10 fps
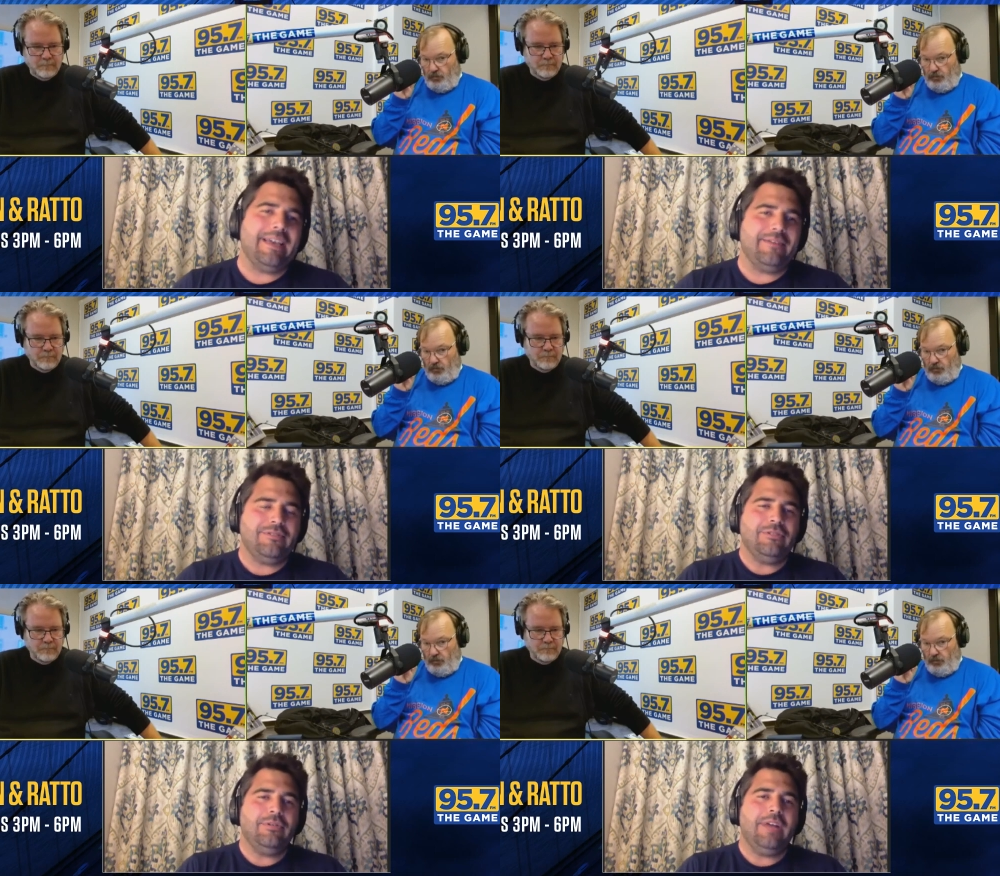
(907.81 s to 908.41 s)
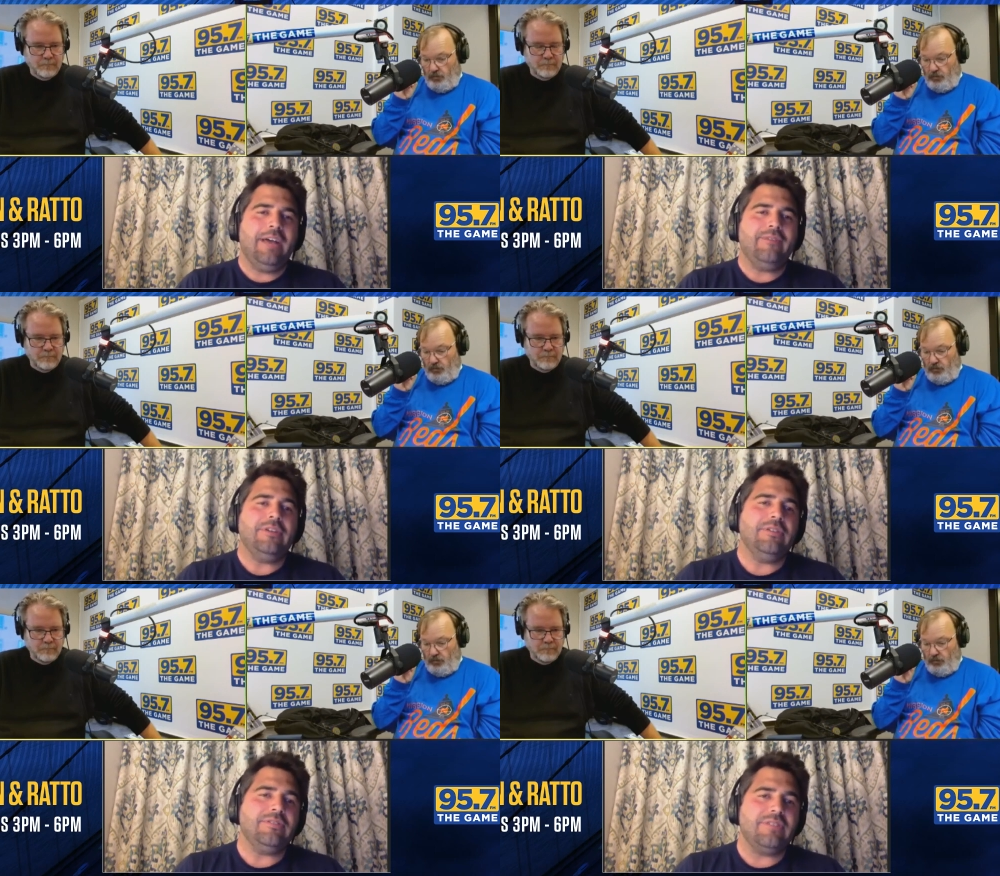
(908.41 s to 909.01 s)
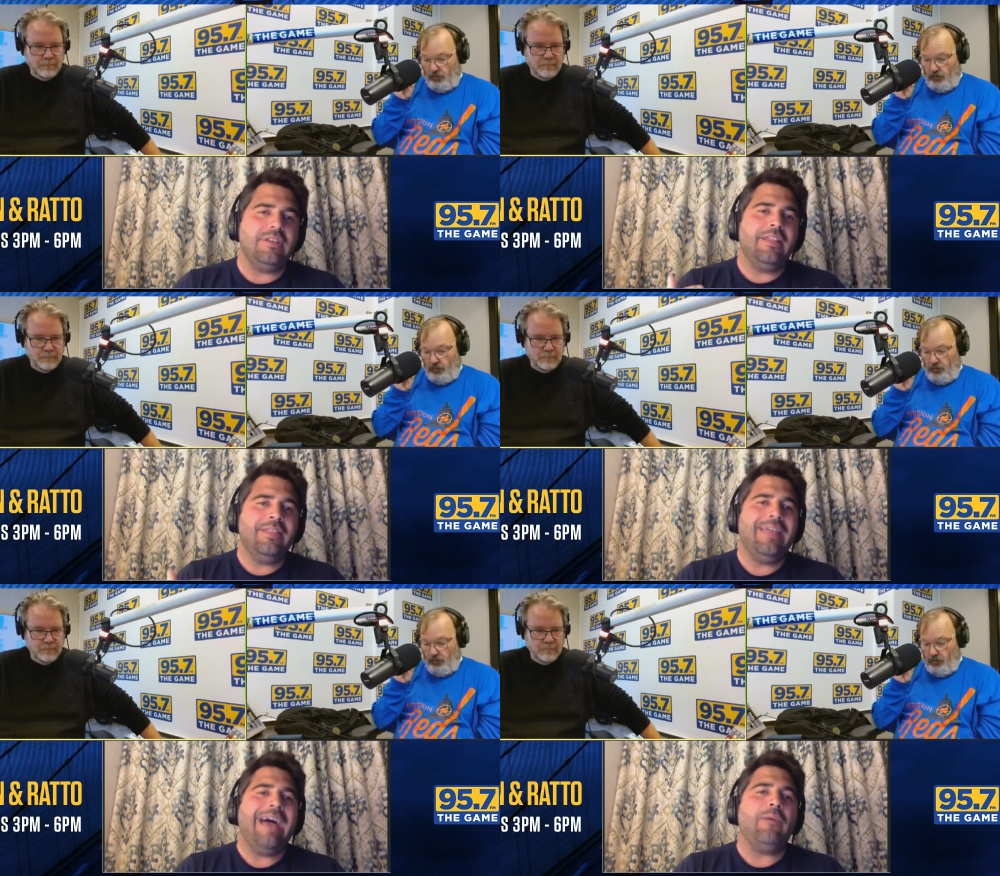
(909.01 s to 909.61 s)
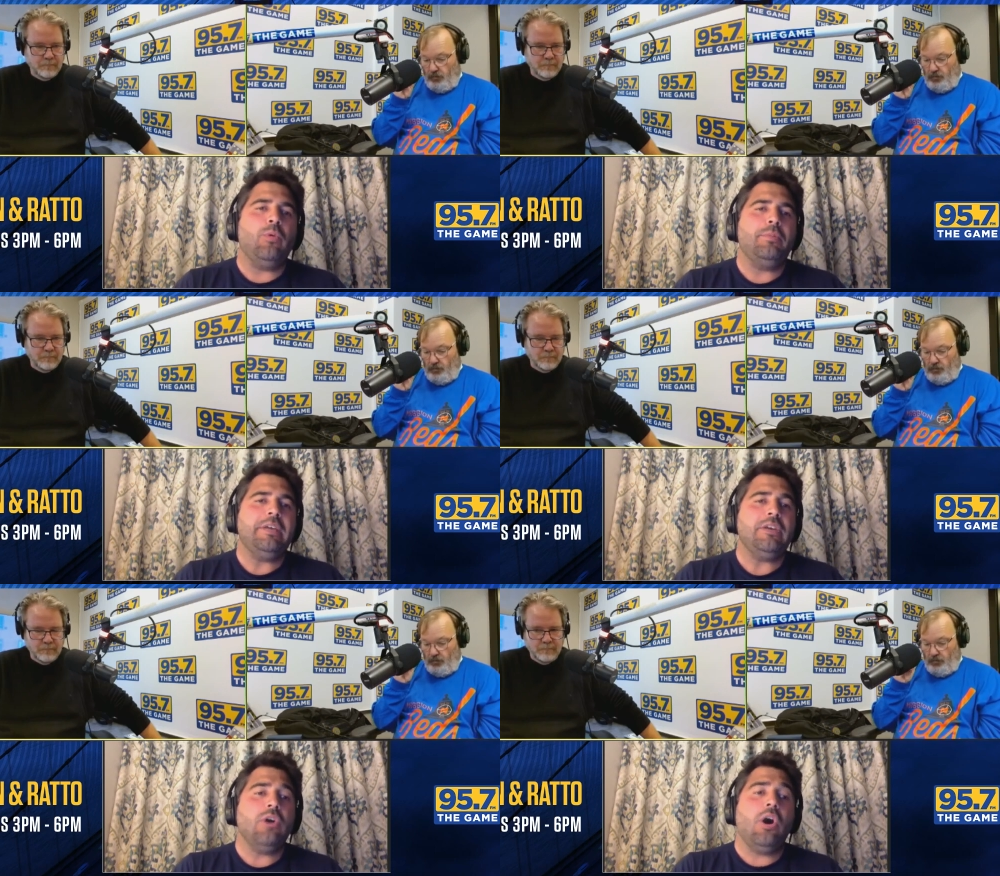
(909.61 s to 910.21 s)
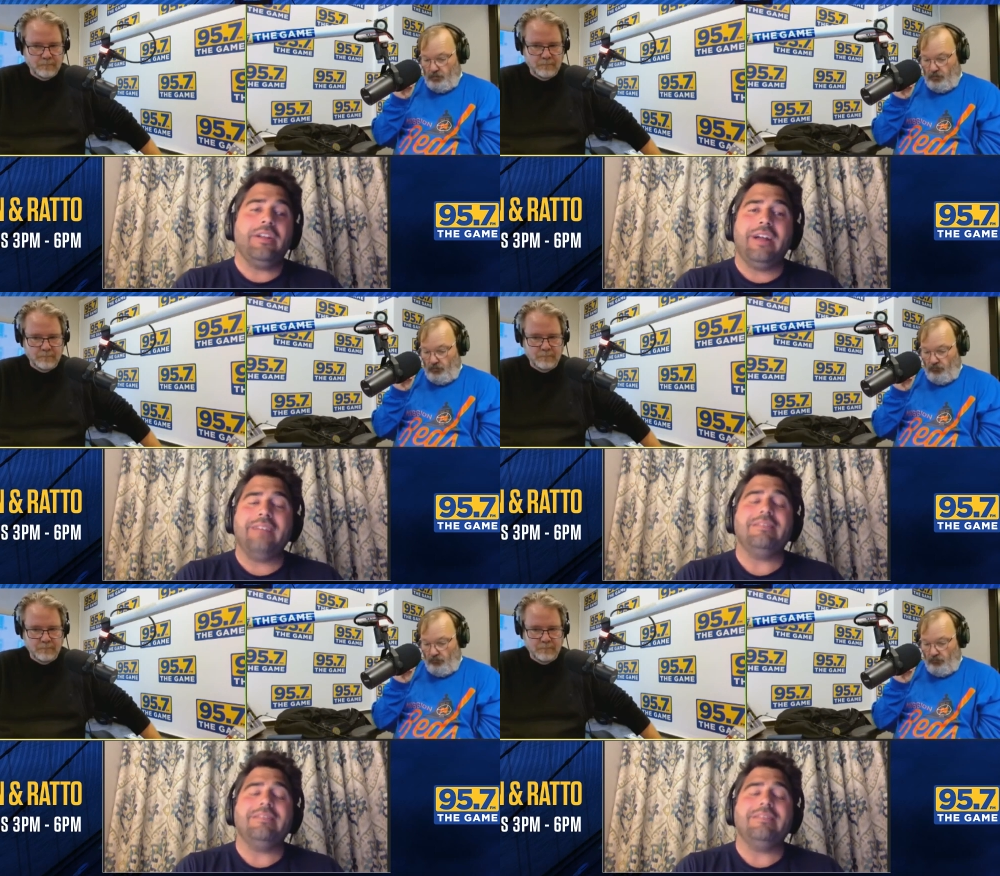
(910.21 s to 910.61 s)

Speaker 1: back after two and a half years that will be gone.